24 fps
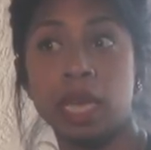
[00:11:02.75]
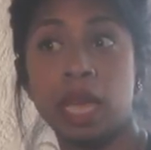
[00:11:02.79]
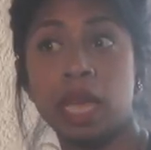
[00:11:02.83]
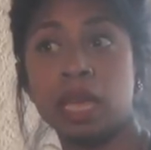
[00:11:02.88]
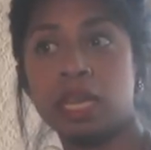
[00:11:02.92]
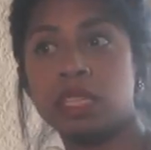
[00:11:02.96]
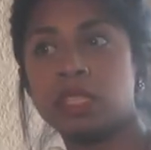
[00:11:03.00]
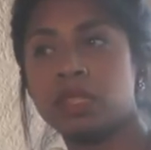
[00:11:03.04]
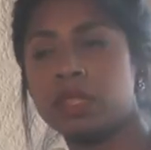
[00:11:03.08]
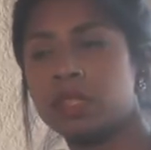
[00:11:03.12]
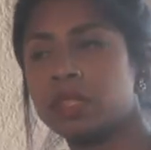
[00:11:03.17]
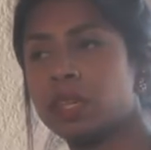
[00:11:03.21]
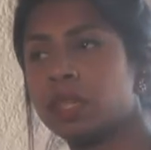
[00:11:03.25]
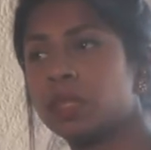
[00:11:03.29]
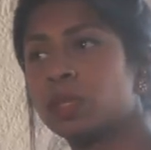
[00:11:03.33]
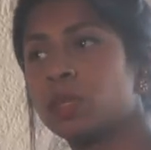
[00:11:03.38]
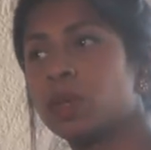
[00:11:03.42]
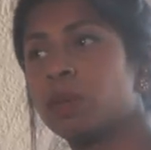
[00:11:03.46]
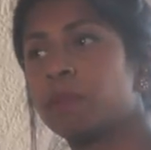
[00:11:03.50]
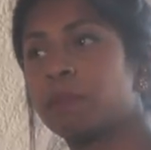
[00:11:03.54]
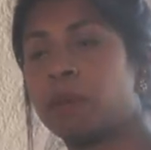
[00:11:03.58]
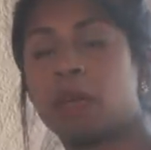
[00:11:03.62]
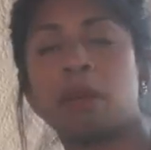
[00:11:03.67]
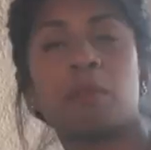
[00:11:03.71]
Yeah, it's just
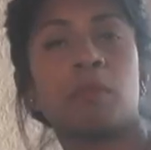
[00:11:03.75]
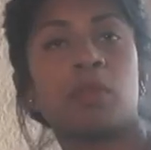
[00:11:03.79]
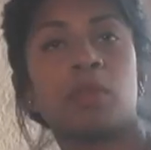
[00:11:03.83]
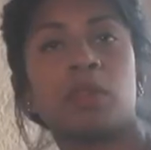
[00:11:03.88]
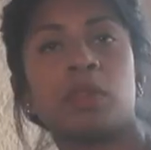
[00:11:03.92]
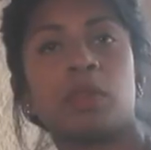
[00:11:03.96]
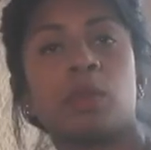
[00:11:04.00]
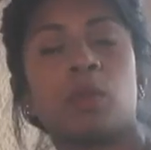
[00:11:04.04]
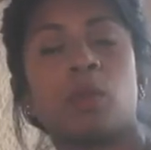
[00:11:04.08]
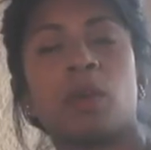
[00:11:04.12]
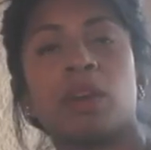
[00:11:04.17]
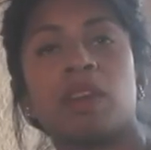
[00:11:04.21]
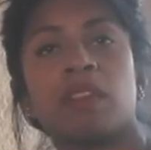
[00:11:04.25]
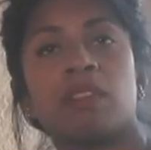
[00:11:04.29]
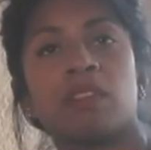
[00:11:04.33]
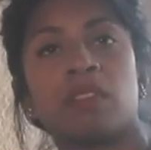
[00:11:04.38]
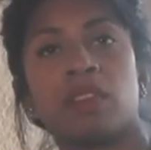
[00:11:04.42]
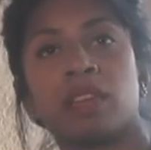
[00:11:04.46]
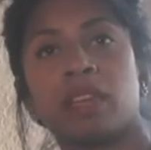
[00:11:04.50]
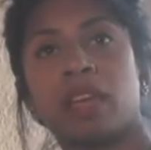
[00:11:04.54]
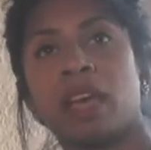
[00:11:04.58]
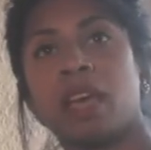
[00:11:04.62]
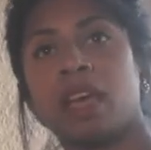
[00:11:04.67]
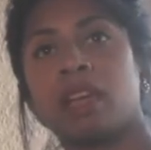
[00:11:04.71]
also a memory you want to
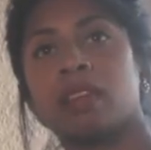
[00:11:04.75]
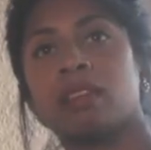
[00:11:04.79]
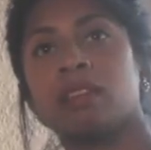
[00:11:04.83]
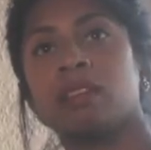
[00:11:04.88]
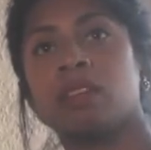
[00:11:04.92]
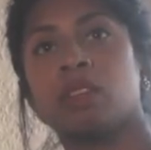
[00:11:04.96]
forget.